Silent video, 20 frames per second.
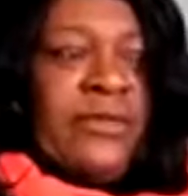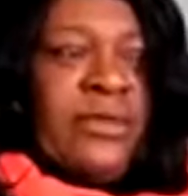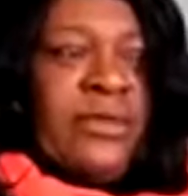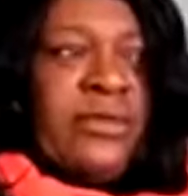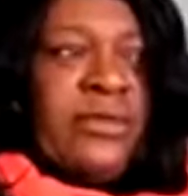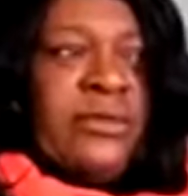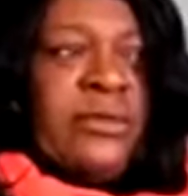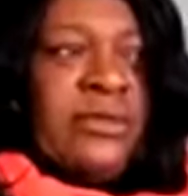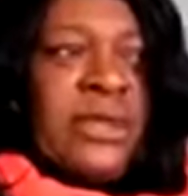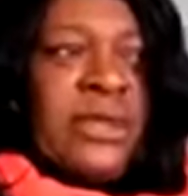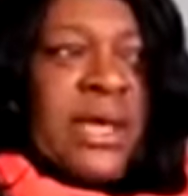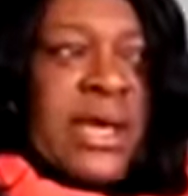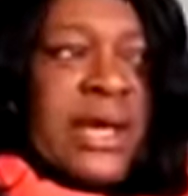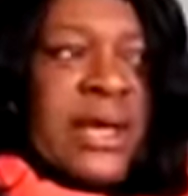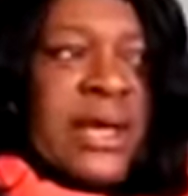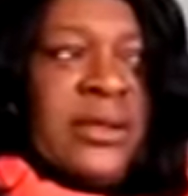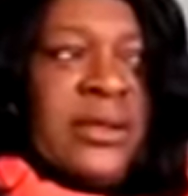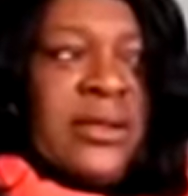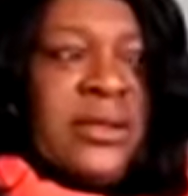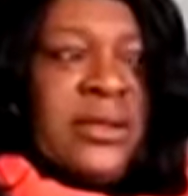Yeah.
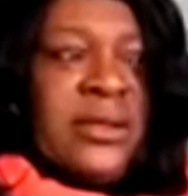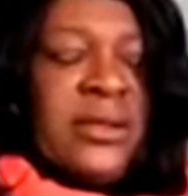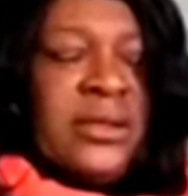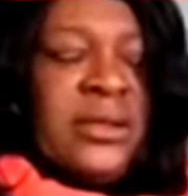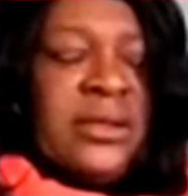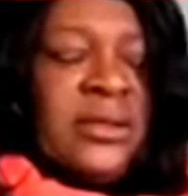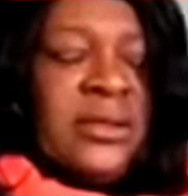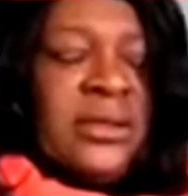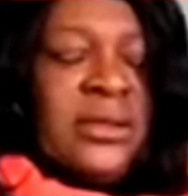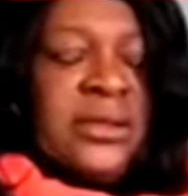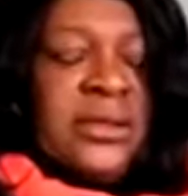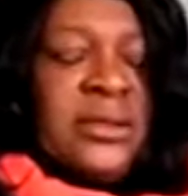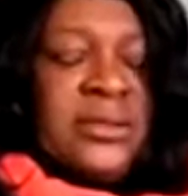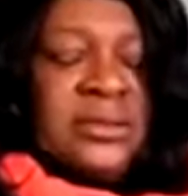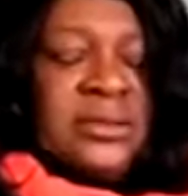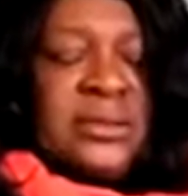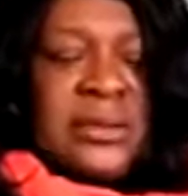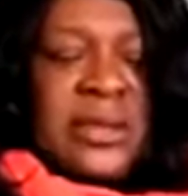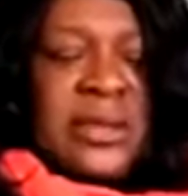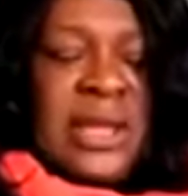
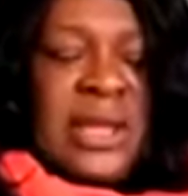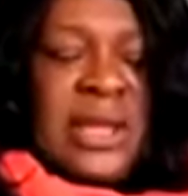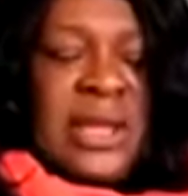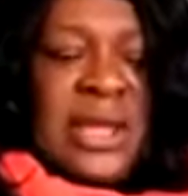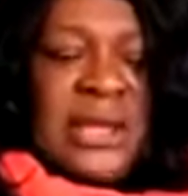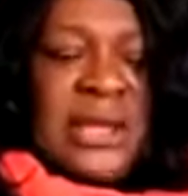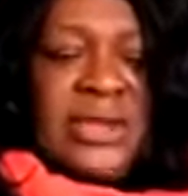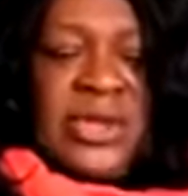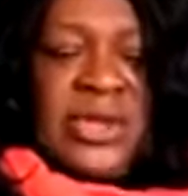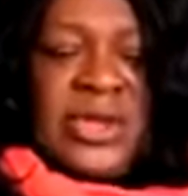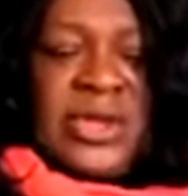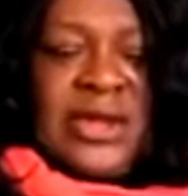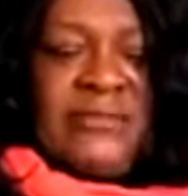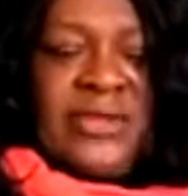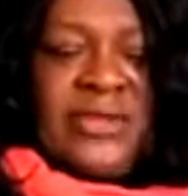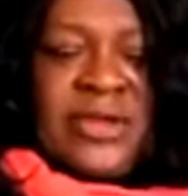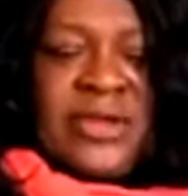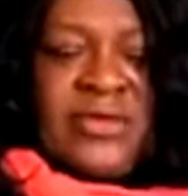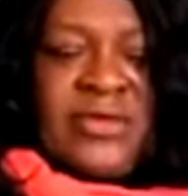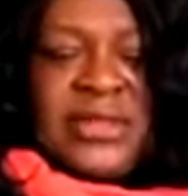Do you have
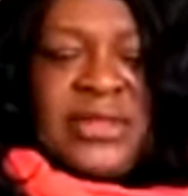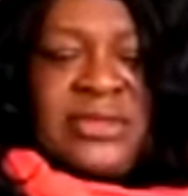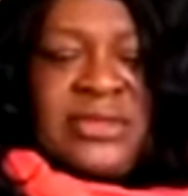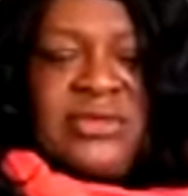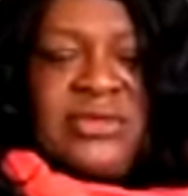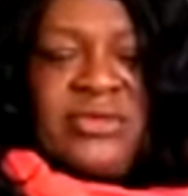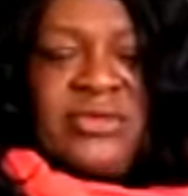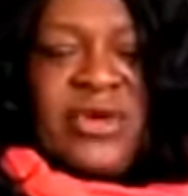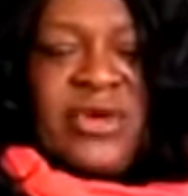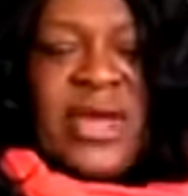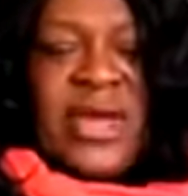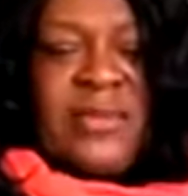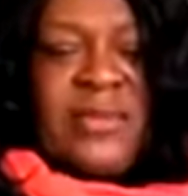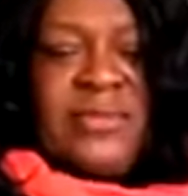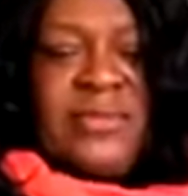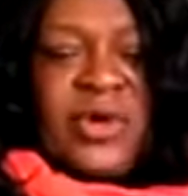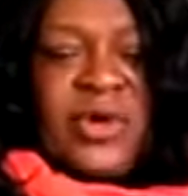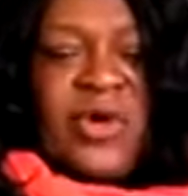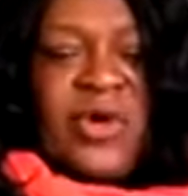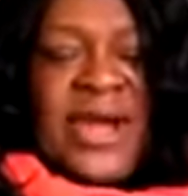any questions,
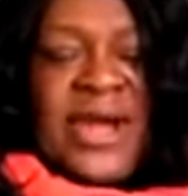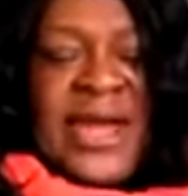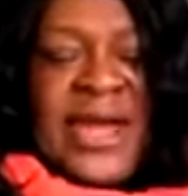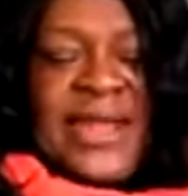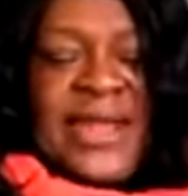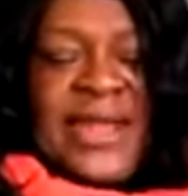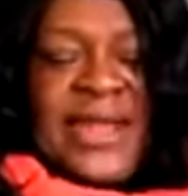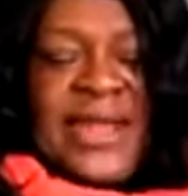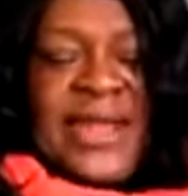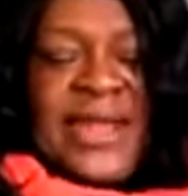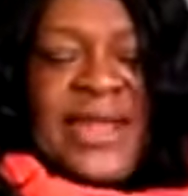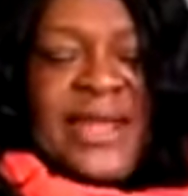Graham or Anna?